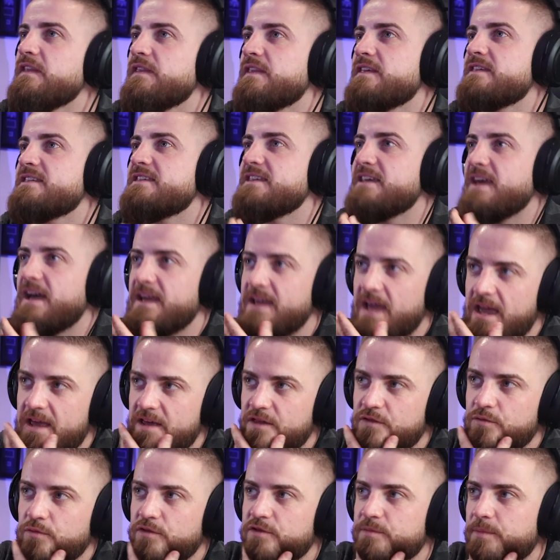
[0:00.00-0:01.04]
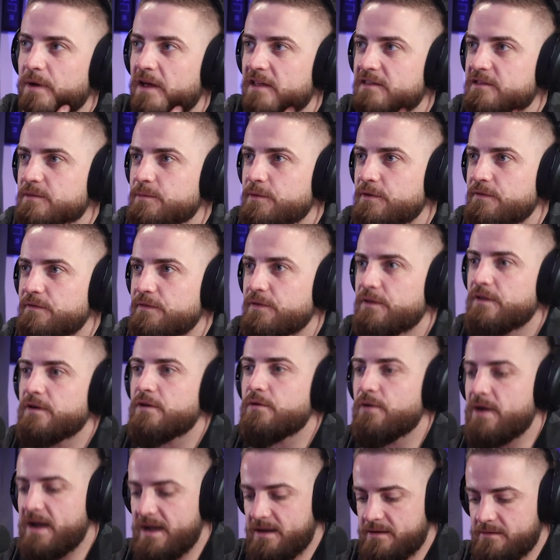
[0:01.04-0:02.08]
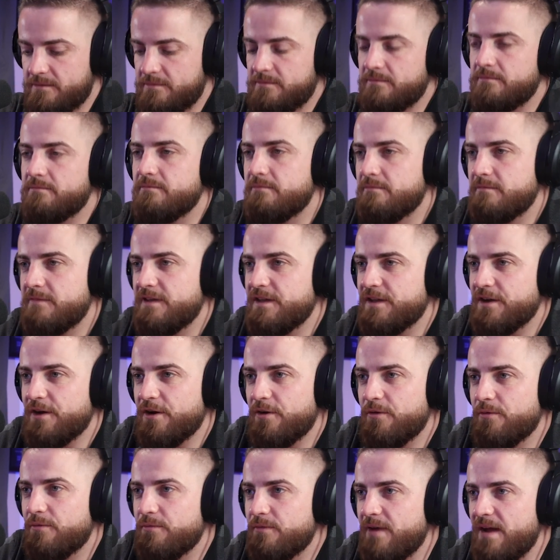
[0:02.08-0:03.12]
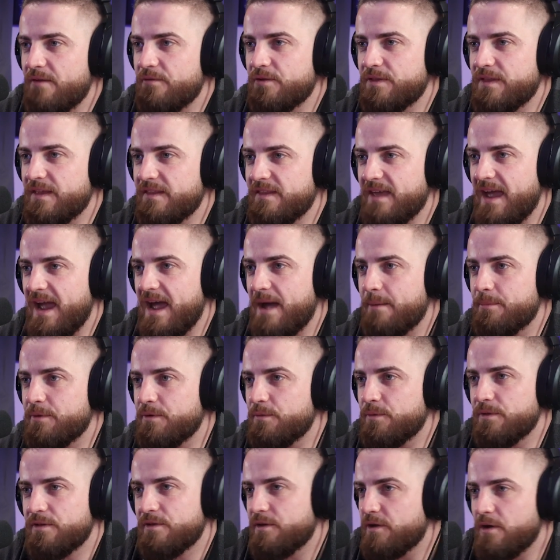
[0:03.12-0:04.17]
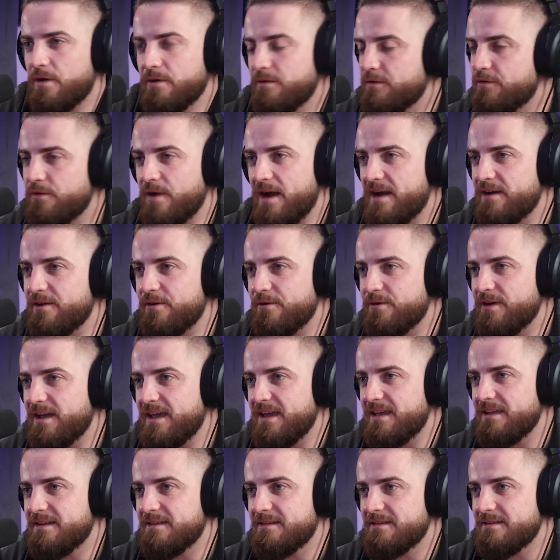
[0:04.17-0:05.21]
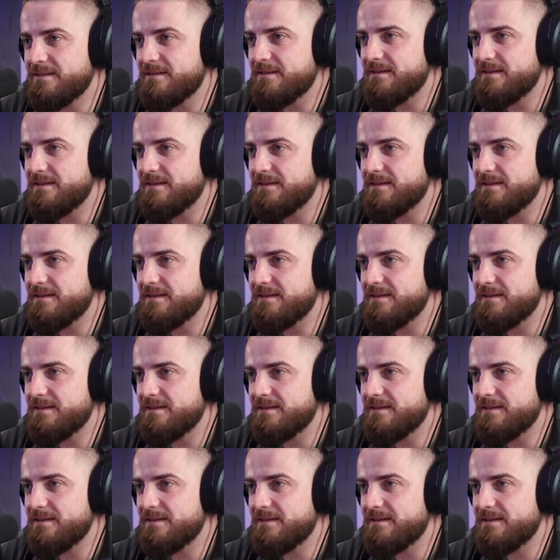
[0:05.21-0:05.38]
that the CIA is responsible for the crack? Everything that happened with crack cocaine?